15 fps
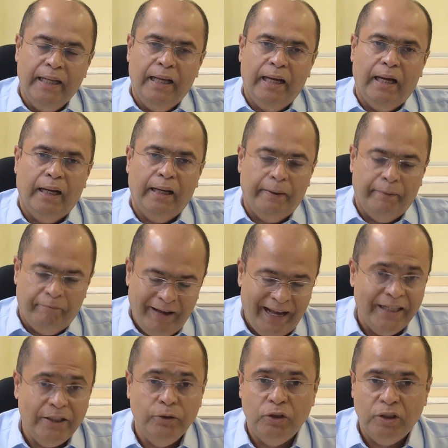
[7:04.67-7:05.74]

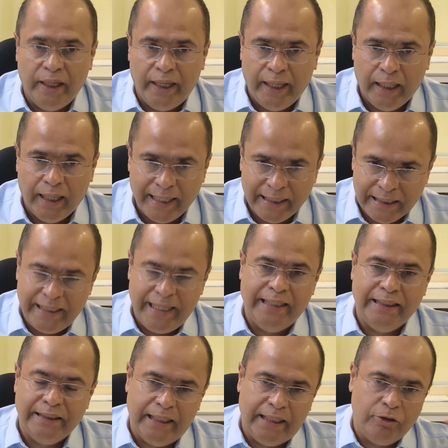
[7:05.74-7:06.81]
value chain like
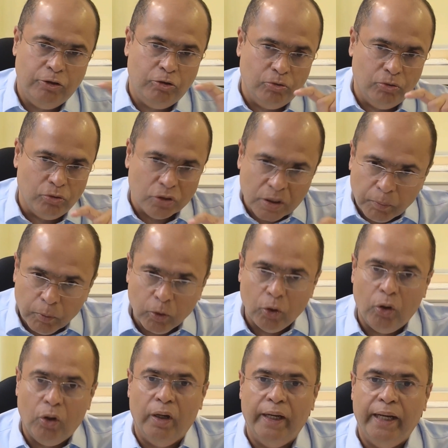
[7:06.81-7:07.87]
StackGen to
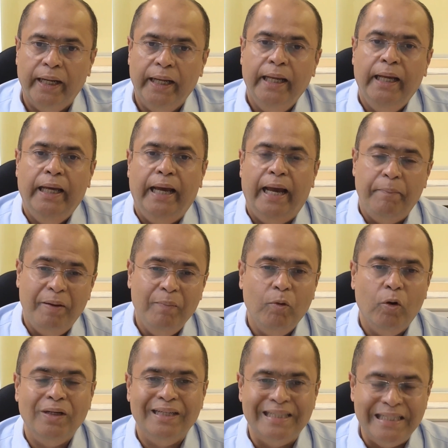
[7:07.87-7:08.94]
deploy and be
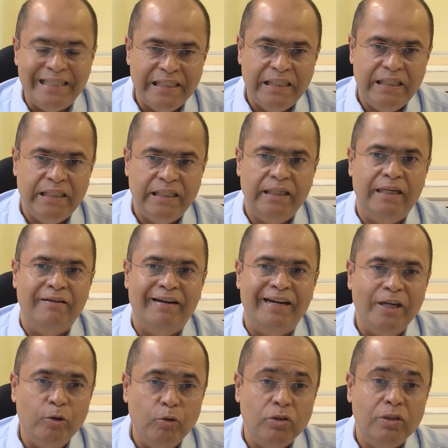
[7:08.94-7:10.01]
more consistent and
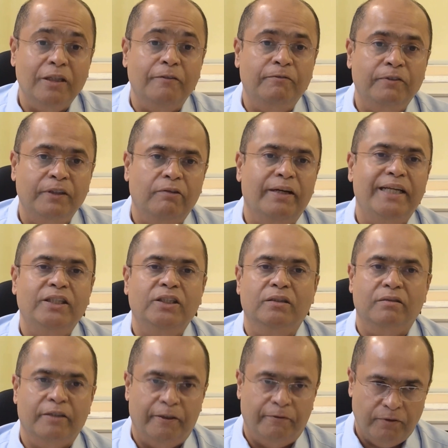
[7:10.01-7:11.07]
reduce configuration
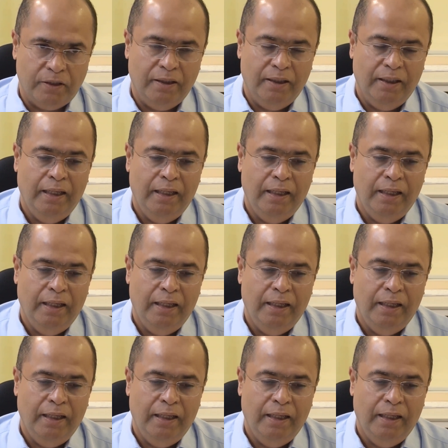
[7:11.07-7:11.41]
drift.